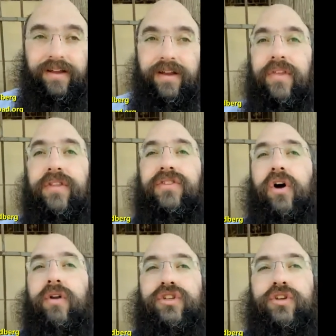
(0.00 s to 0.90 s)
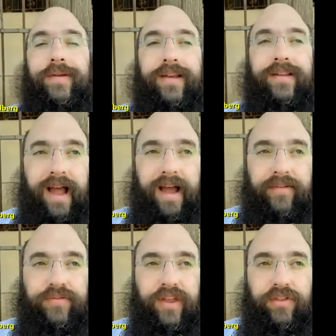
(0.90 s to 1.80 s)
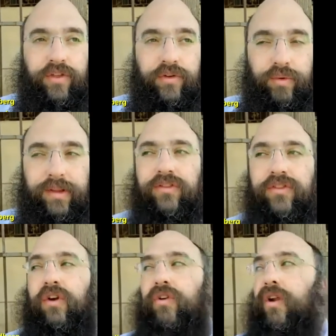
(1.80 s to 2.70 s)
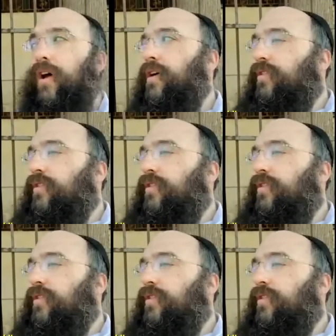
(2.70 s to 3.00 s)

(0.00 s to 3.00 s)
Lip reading: the Torah Shebichtav, the written Torah,